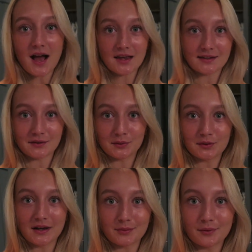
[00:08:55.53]
as I told
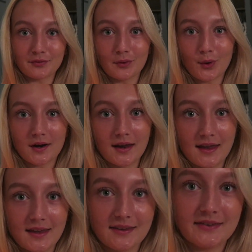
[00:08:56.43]
you guys before,
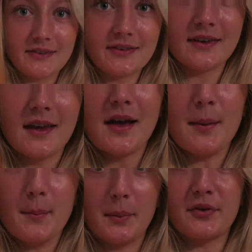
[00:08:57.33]
is
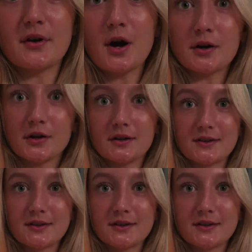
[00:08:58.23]
mums and garters.